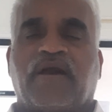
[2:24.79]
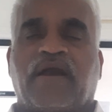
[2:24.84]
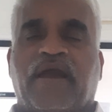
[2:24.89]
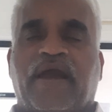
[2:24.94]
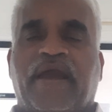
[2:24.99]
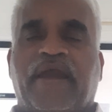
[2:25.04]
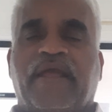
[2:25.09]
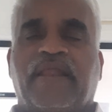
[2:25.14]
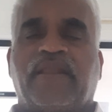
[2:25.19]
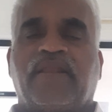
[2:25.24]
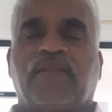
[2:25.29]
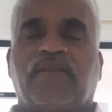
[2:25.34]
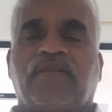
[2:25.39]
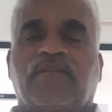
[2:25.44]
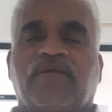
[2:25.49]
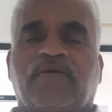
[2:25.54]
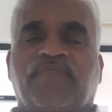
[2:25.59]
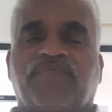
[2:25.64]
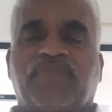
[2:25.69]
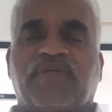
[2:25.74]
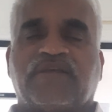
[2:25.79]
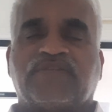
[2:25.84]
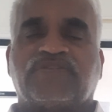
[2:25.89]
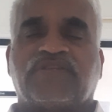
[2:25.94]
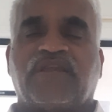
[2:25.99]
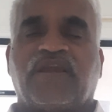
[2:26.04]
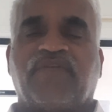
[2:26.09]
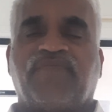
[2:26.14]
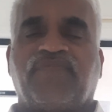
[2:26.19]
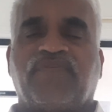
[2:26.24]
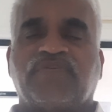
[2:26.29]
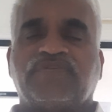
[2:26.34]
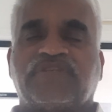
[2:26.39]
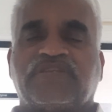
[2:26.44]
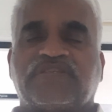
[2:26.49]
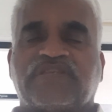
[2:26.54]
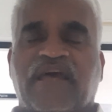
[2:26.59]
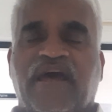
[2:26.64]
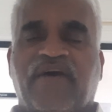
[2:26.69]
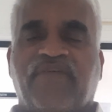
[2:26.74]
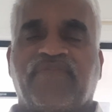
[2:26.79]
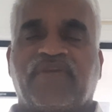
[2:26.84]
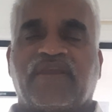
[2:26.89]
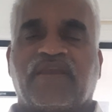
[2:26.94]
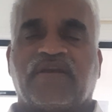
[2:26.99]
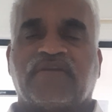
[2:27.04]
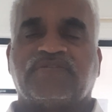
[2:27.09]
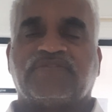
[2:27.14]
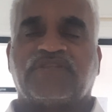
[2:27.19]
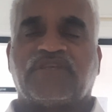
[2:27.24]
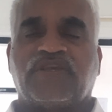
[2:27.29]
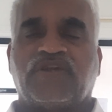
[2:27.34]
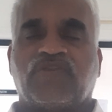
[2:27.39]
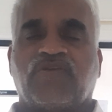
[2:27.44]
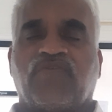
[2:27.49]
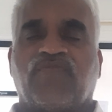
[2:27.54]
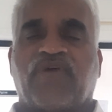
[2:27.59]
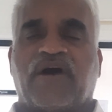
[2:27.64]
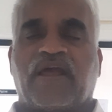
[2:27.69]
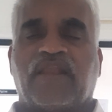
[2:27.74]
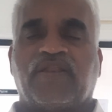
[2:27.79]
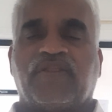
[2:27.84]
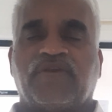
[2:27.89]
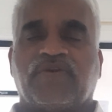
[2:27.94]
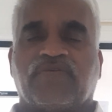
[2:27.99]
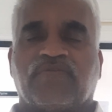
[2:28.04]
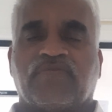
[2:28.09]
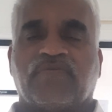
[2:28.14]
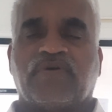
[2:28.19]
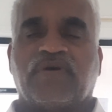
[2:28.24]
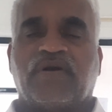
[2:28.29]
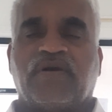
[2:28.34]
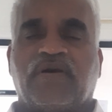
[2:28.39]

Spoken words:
and the shear force is having a zero value